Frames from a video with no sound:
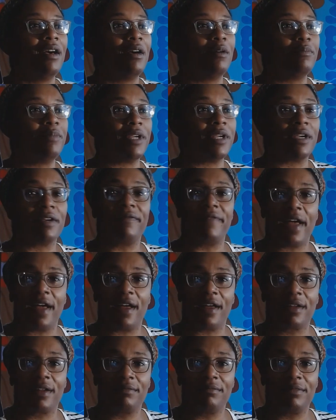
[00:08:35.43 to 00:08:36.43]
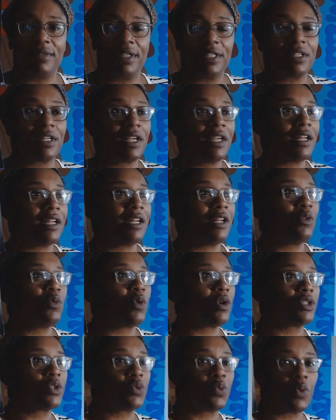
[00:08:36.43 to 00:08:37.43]
being a fag. Doesn't get any
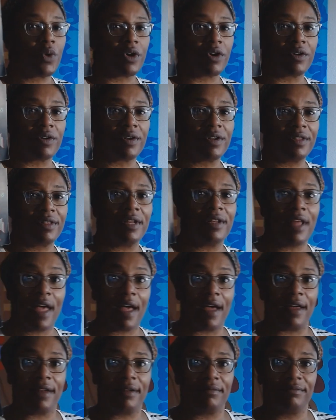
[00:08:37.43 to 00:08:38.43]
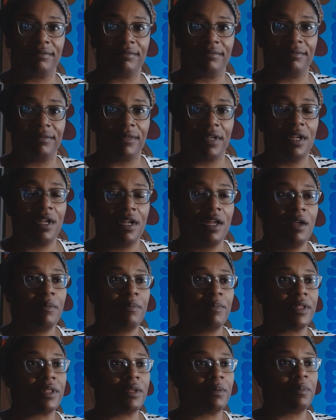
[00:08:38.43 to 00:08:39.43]
worse word than that.
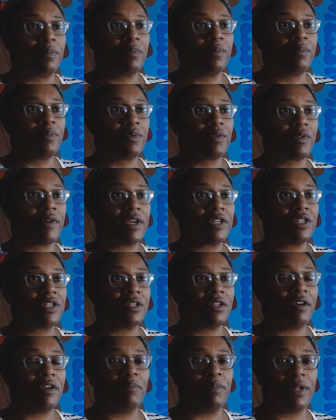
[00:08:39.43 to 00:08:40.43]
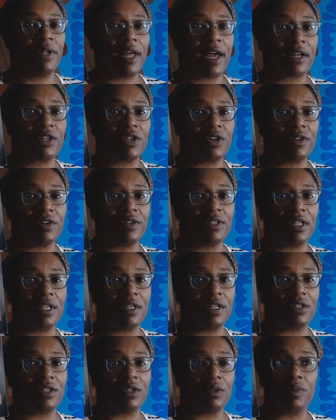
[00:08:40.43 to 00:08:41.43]
But the progression of black turns
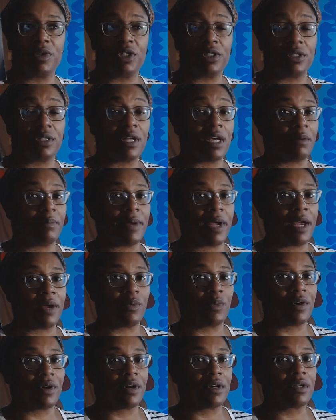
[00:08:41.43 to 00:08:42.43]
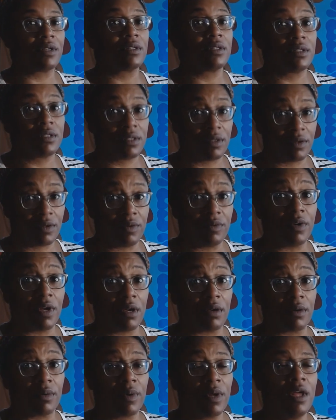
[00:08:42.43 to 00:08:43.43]
into, which is not a bad word, so
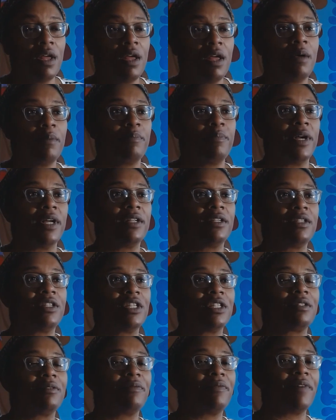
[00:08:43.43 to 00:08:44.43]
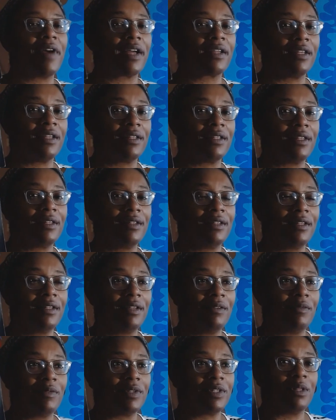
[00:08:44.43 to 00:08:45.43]
but just the fact that
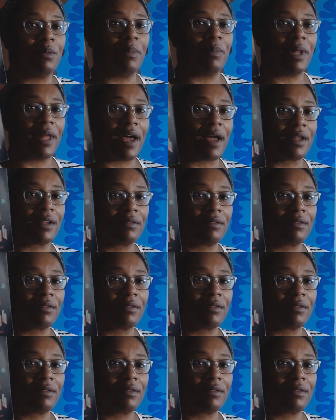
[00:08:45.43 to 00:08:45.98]
it was the black,